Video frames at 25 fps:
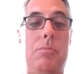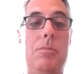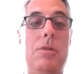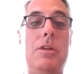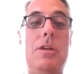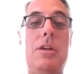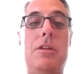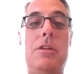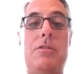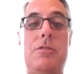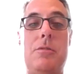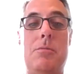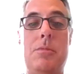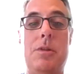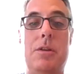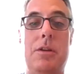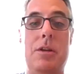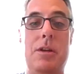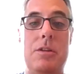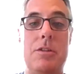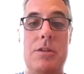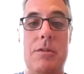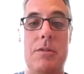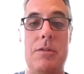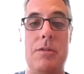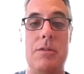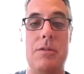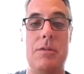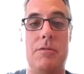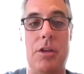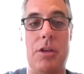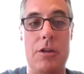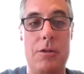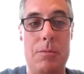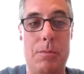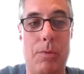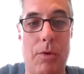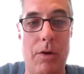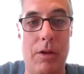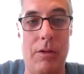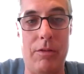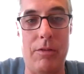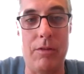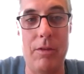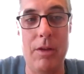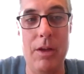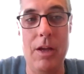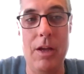millions and millions of touch points